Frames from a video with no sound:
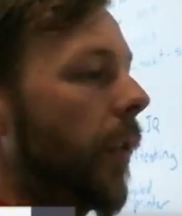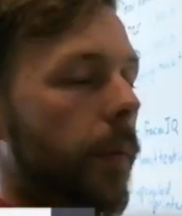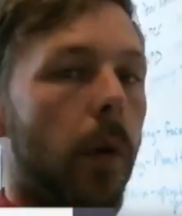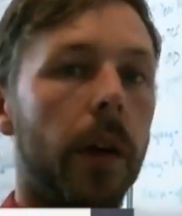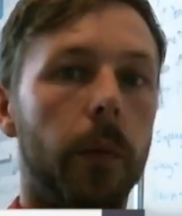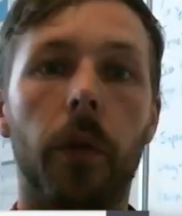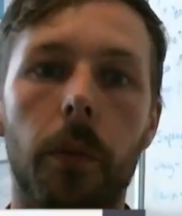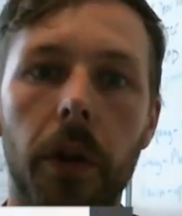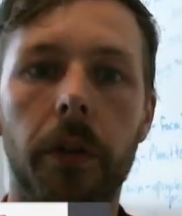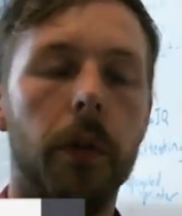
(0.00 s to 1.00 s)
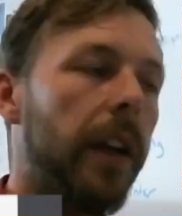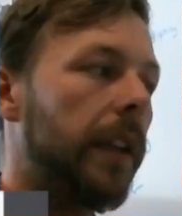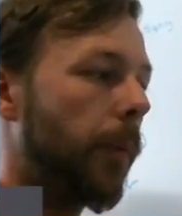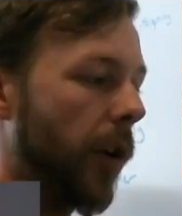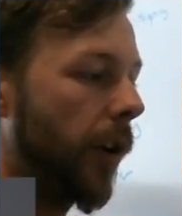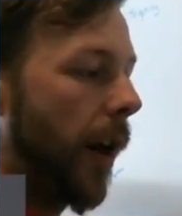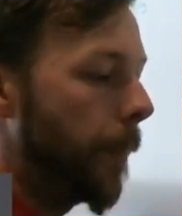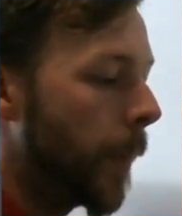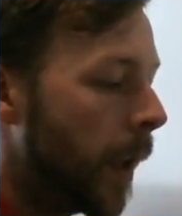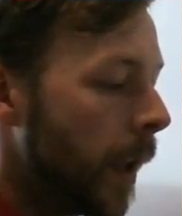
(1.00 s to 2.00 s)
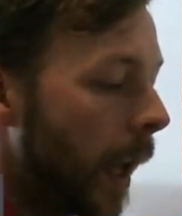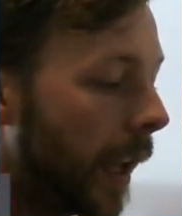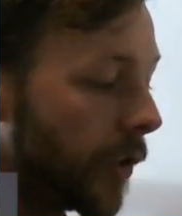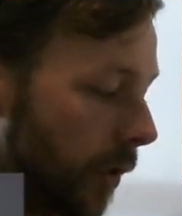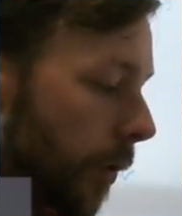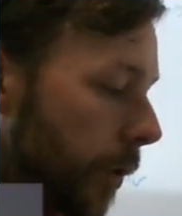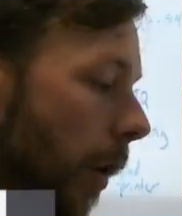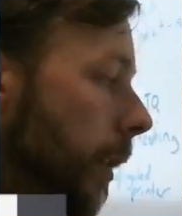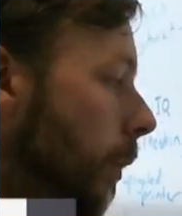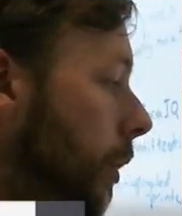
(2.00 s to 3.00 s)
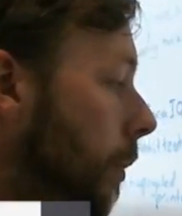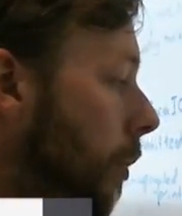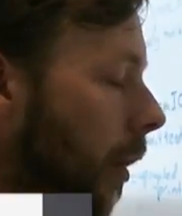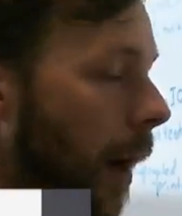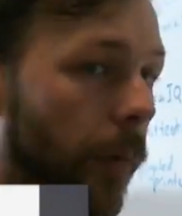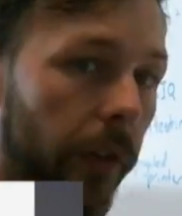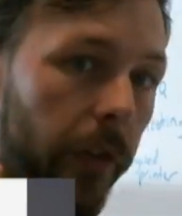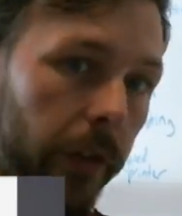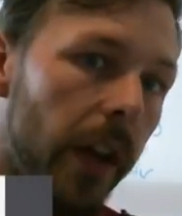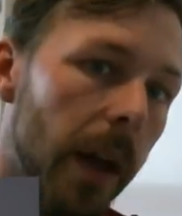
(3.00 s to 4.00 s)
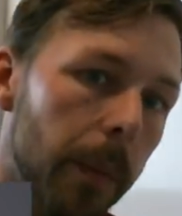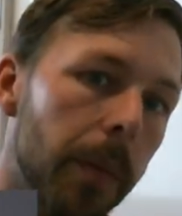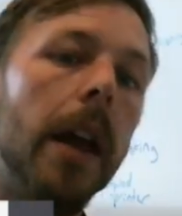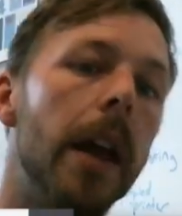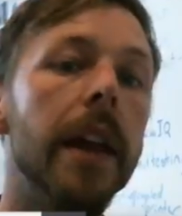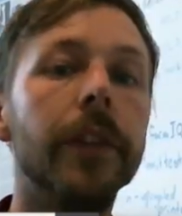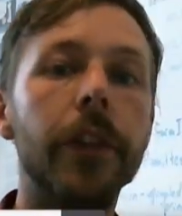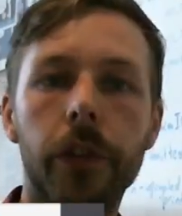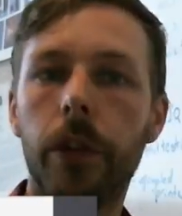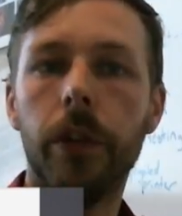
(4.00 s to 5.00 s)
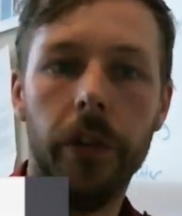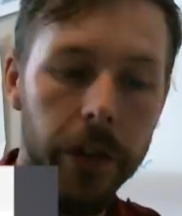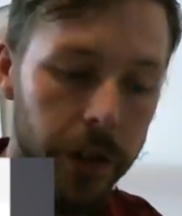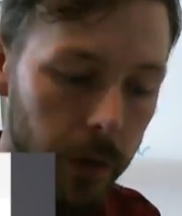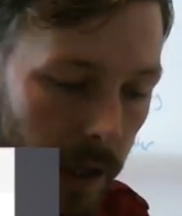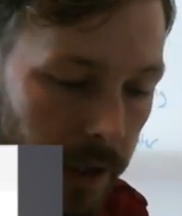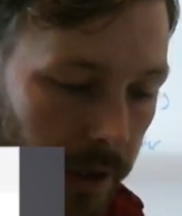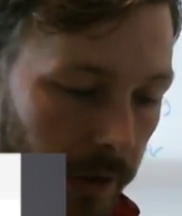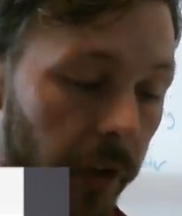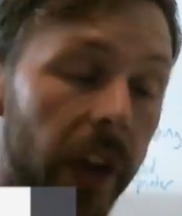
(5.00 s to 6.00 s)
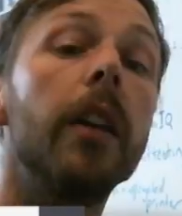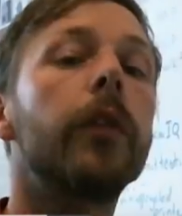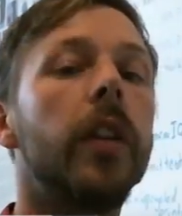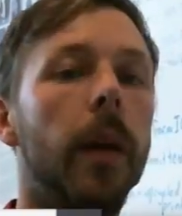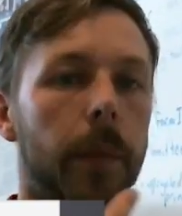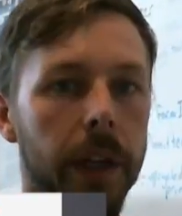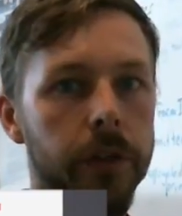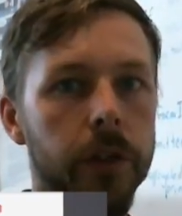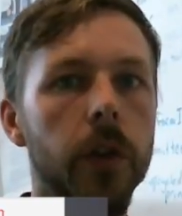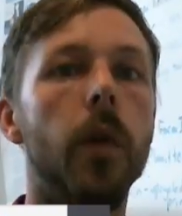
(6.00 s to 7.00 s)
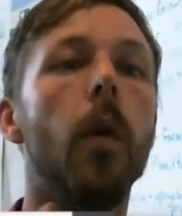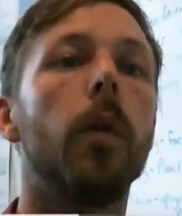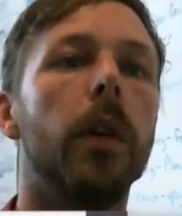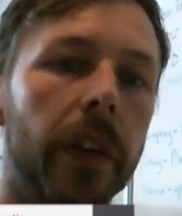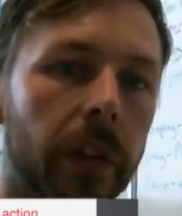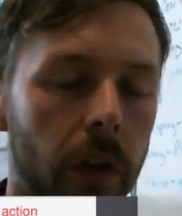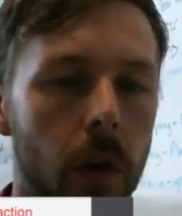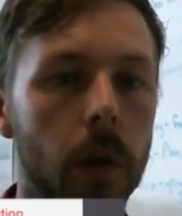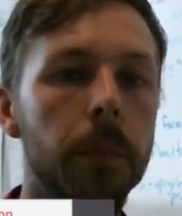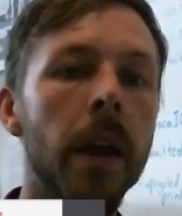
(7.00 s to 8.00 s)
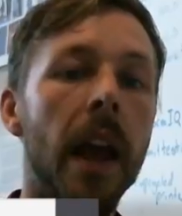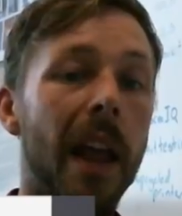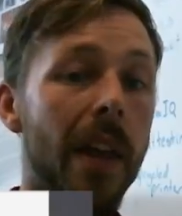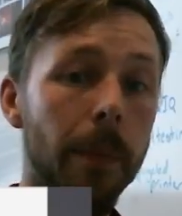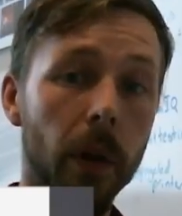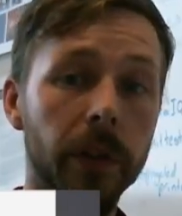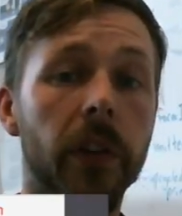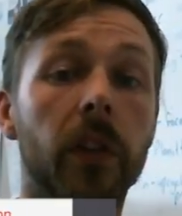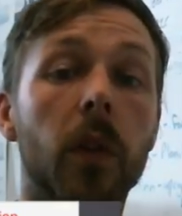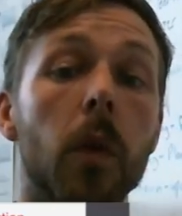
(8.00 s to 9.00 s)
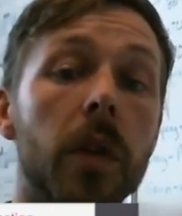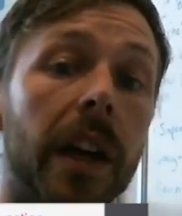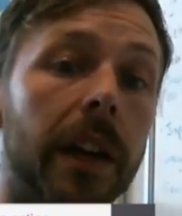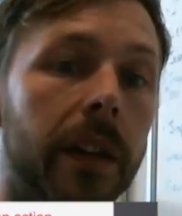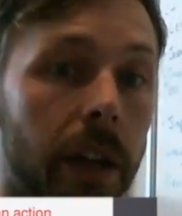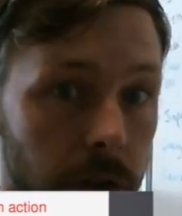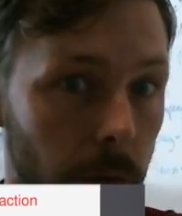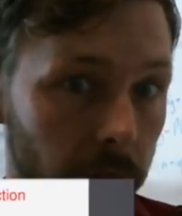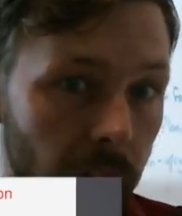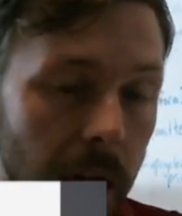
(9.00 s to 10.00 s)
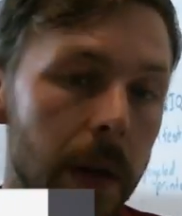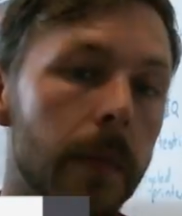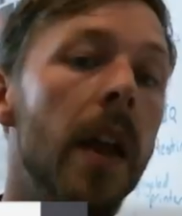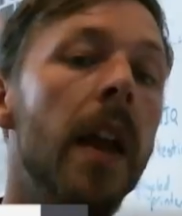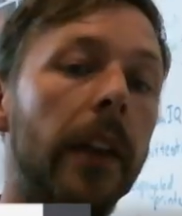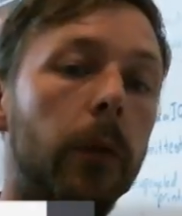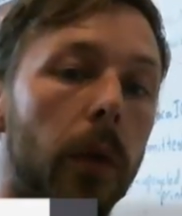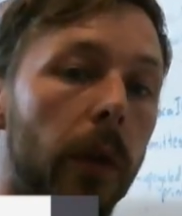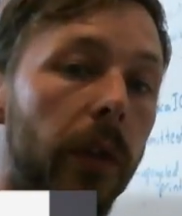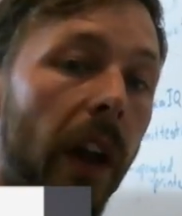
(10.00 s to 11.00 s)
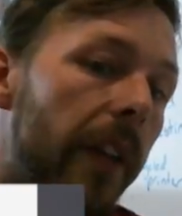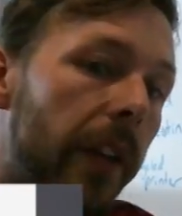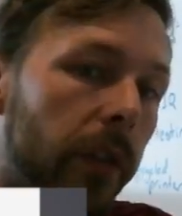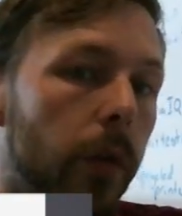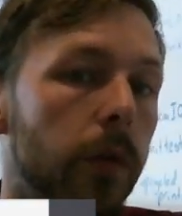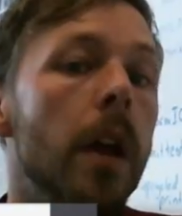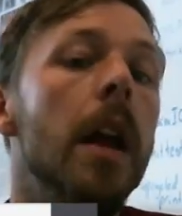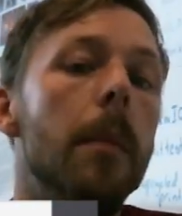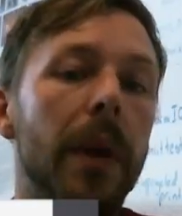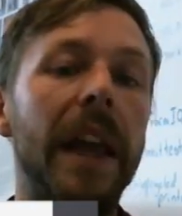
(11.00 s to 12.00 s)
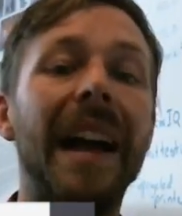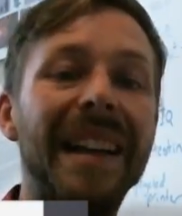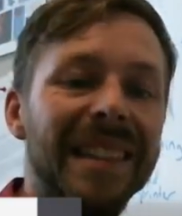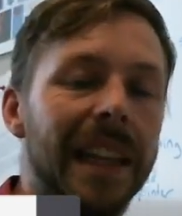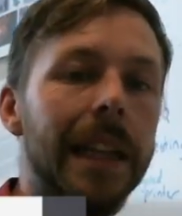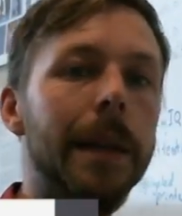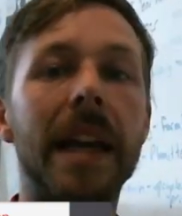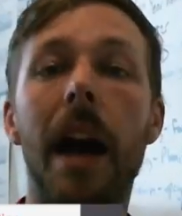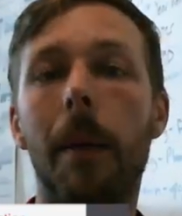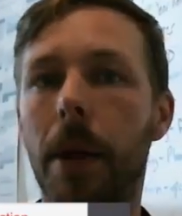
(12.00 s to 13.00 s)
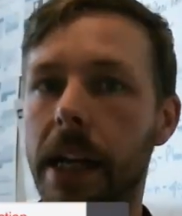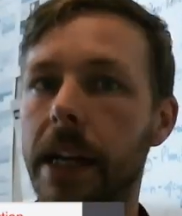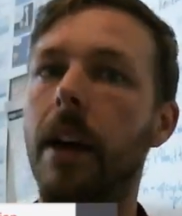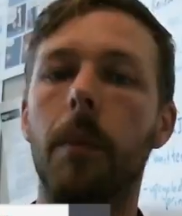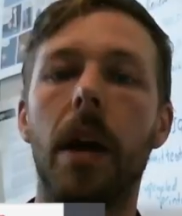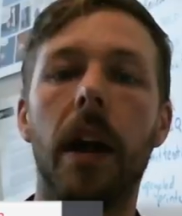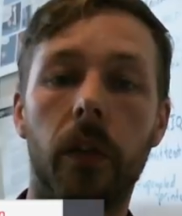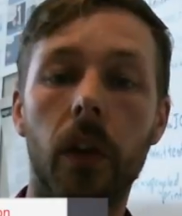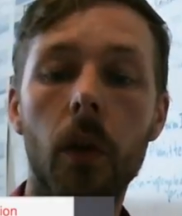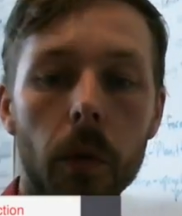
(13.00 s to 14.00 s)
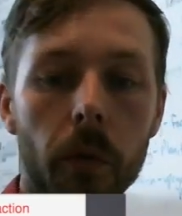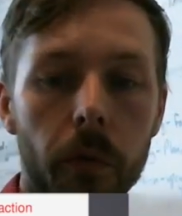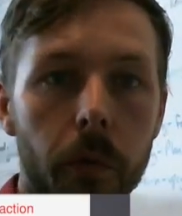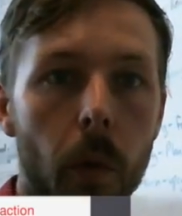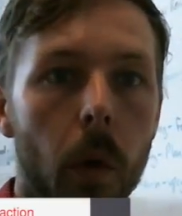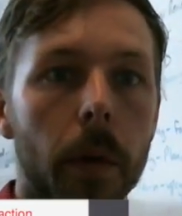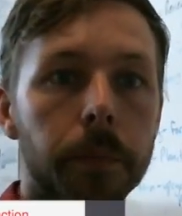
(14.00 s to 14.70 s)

what's the point of running the program? In general, you only want your program to skip in certain situations, if something is true or if it's not. And that process is called a conditional statement. That's what those other two BRZ, BRP commands were for.